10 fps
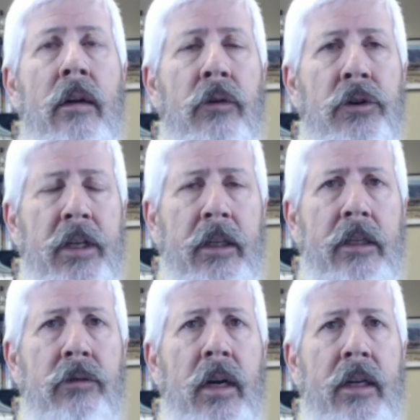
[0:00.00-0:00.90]
for
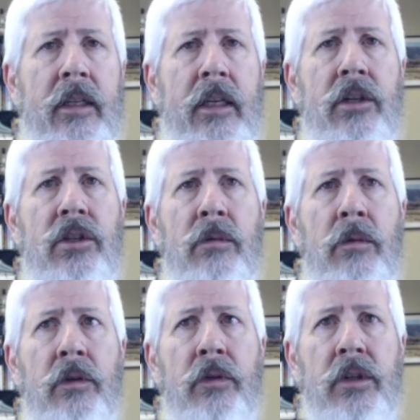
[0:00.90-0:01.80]
selling direct to
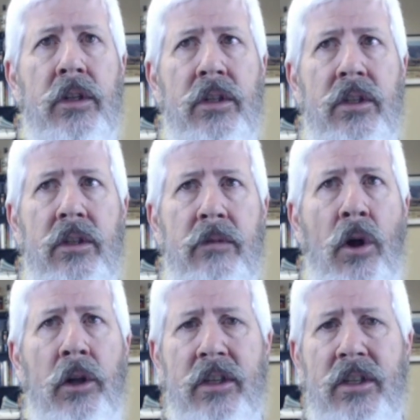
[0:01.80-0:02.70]
consumers for
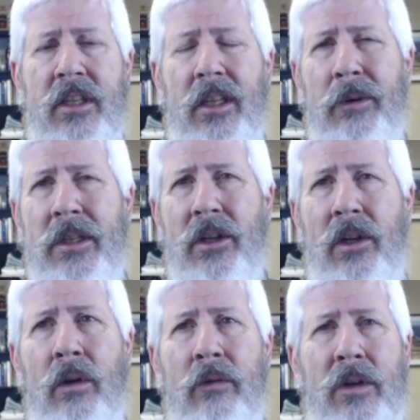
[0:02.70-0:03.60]
small distilleries
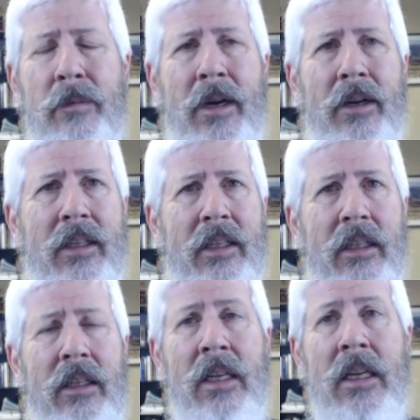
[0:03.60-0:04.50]
all over America.